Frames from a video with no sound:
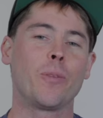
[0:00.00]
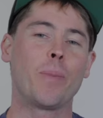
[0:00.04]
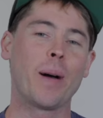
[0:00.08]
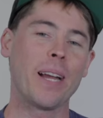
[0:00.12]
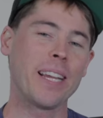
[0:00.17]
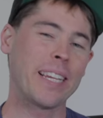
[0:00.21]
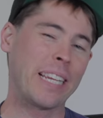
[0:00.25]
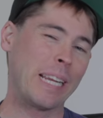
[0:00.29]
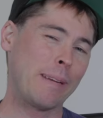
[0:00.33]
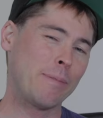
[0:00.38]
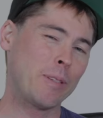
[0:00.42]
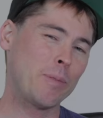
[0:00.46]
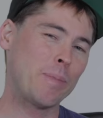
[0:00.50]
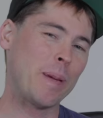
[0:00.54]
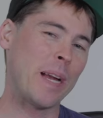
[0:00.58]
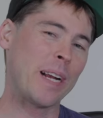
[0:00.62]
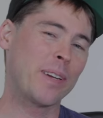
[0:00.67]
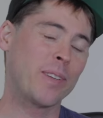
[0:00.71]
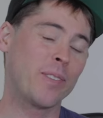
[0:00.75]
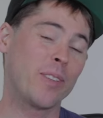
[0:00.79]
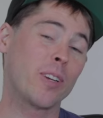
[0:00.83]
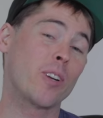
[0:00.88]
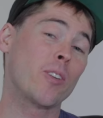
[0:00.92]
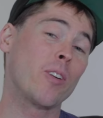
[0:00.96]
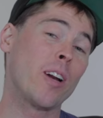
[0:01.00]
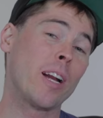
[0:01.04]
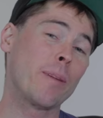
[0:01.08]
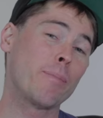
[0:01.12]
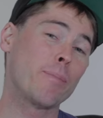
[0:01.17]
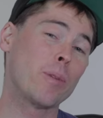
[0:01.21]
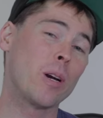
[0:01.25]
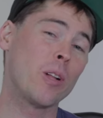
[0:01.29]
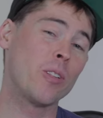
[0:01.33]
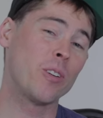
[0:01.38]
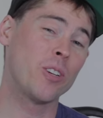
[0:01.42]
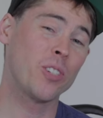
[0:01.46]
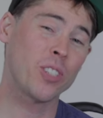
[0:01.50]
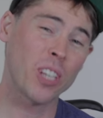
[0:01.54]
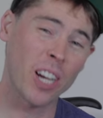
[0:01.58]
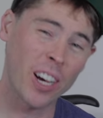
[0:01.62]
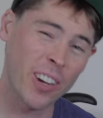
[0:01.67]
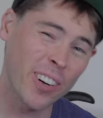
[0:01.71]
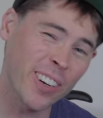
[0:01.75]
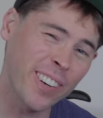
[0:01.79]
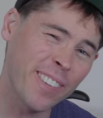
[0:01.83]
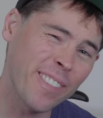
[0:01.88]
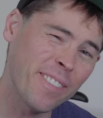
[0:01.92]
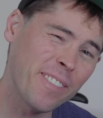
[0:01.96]
The bike came spec with the Crank Brothers
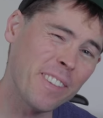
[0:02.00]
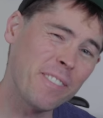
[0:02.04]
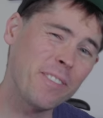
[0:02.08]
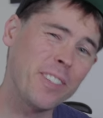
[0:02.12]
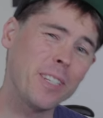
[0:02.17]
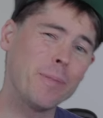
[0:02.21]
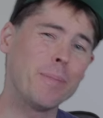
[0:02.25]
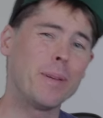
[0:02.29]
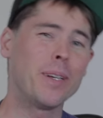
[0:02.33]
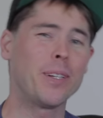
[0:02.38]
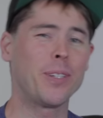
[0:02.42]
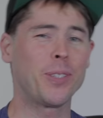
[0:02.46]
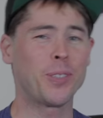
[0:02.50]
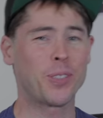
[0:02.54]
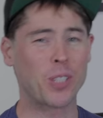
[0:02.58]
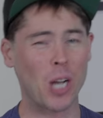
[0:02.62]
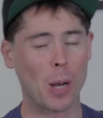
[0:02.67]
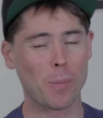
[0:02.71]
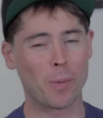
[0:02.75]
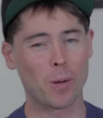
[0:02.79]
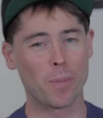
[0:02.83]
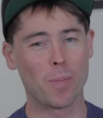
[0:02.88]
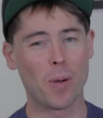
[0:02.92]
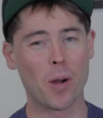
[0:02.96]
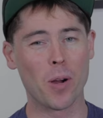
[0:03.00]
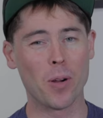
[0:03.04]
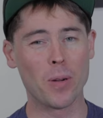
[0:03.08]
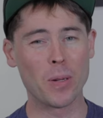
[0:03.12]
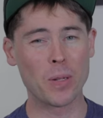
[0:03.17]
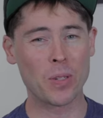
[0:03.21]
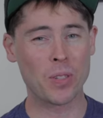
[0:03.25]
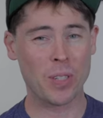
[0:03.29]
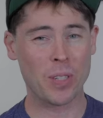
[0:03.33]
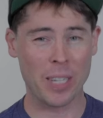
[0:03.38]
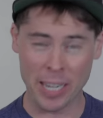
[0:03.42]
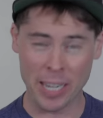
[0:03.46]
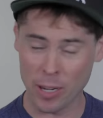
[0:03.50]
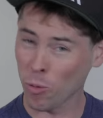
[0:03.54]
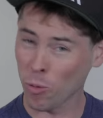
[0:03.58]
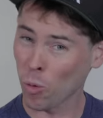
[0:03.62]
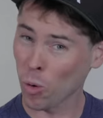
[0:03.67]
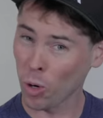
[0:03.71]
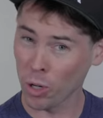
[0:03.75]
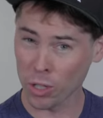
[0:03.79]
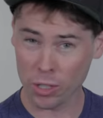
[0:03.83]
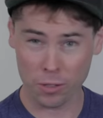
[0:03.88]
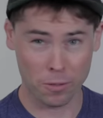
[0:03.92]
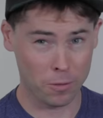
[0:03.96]
150 mil dropper post. It
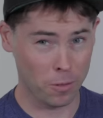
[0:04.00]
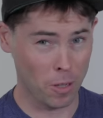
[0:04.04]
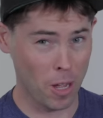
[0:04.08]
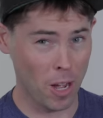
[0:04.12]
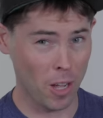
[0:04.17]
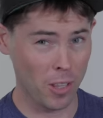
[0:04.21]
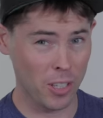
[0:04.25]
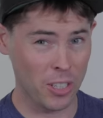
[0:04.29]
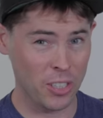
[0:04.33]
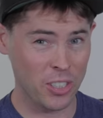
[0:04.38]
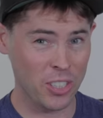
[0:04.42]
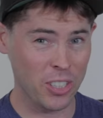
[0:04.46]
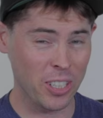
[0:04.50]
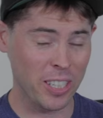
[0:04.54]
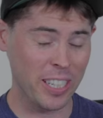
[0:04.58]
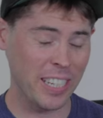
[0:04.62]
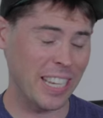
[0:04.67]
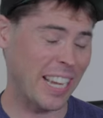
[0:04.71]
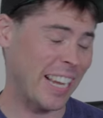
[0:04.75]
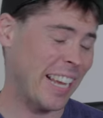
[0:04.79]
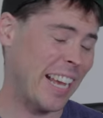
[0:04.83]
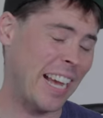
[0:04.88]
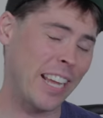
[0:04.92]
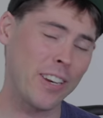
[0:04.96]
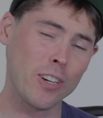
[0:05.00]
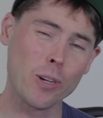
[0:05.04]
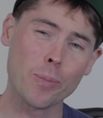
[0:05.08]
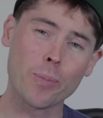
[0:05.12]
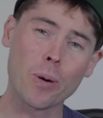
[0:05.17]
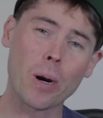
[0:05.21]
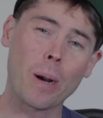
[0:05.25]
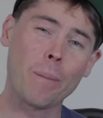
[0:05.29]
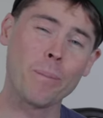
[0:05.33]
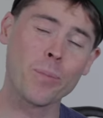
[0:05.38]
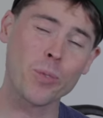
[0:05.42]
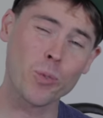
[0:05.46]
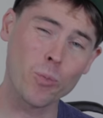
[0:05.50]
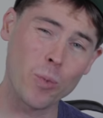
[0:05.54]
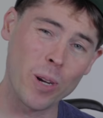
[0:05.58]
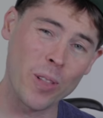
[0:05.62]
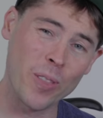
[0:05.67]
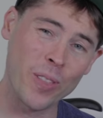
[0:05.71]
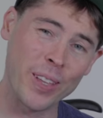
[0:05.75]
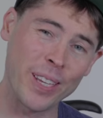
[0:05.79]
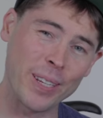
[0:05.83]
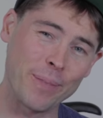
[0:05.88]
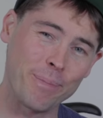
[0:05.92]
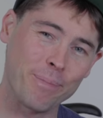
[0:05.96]
worked flawlessly. I had no problems
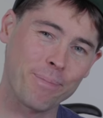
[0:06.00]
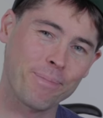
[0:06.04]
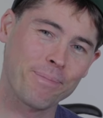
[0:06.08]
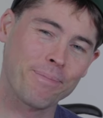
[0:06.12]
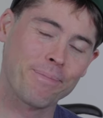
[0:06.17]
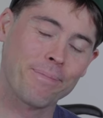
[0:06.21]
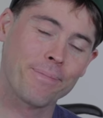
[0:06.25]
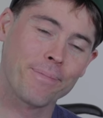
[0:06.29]
with it.